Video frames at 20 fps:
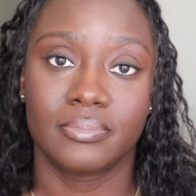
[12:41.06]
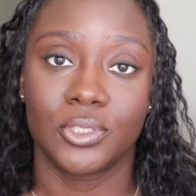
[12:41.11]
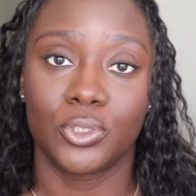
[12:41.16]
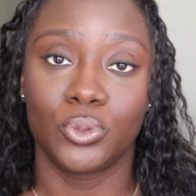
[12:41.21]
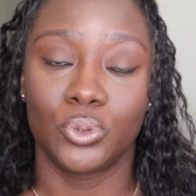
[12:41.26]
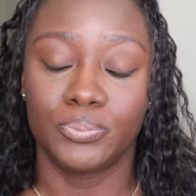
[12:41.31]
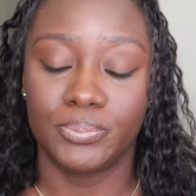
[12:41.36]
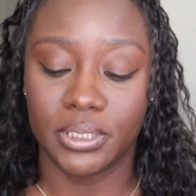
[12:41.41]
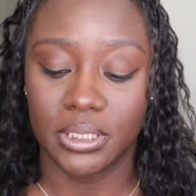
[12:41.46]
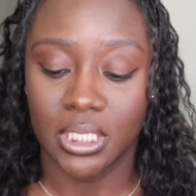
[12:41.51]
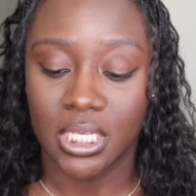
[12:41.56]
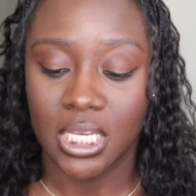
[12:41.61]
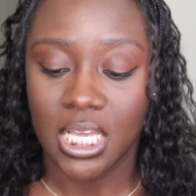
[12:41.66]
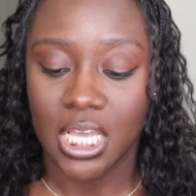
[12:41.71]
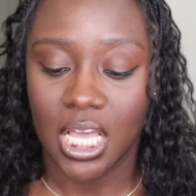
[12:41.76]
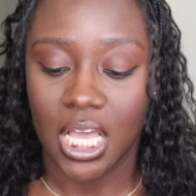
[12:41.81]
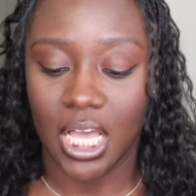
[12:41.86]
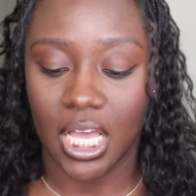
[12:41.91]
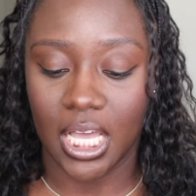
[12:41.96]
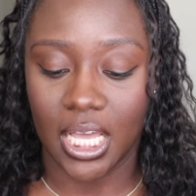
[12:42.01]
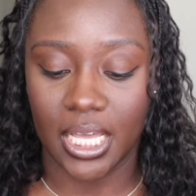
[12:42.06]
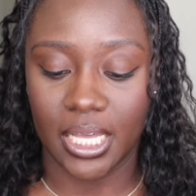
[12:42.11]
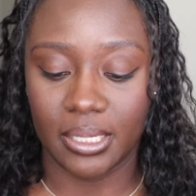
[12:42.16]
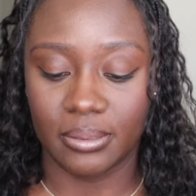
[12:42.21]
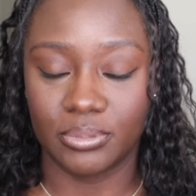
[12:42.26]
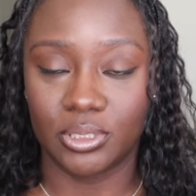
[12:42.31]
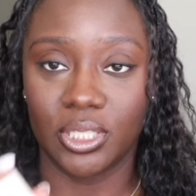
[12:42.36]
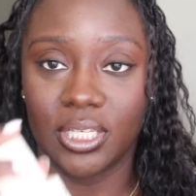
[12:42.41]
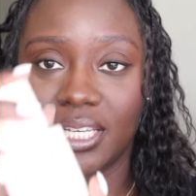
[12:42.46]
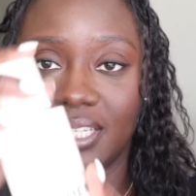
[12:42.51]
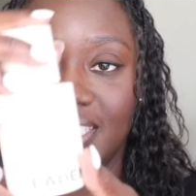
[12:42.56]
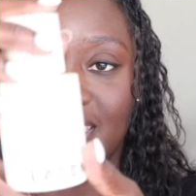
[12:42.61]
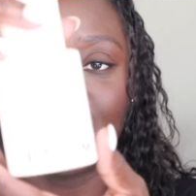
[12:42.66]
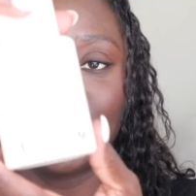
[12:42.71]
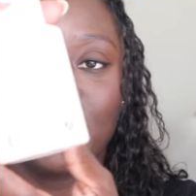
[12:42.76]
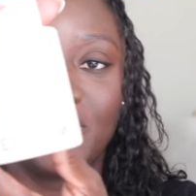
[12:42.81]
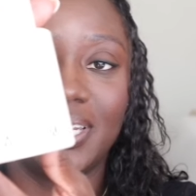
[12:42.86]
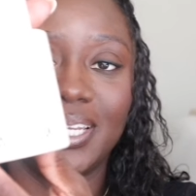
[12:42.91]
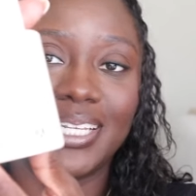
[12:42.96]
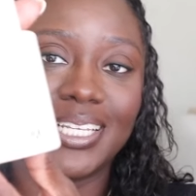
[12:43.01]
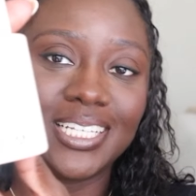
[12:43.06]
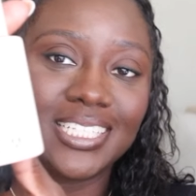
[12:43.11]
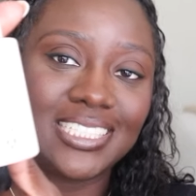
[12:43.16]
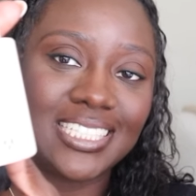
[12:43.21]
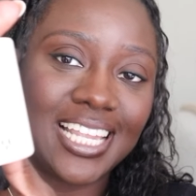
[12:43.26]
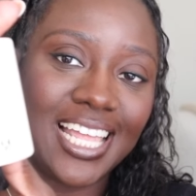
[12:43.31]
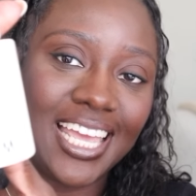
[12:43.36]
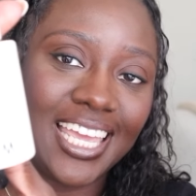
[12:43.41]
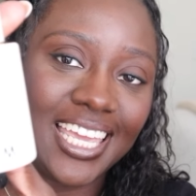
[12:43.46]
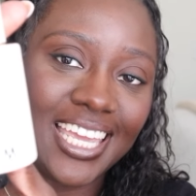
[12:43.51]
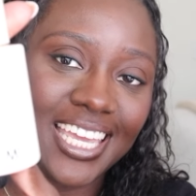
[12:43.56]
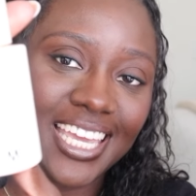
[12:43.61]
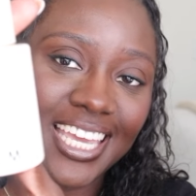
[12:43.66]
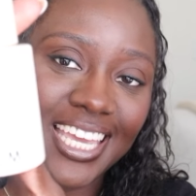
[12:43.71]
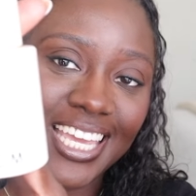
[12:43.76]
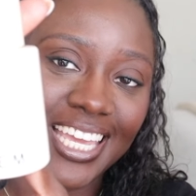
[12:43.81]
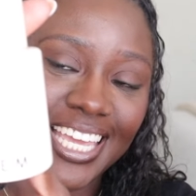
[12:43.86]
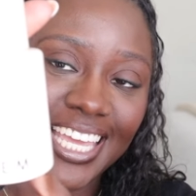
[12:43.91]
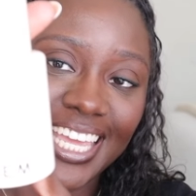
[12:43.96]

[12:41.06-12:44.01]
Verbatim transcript: Oops. Um, so yeah, this is what it looks like.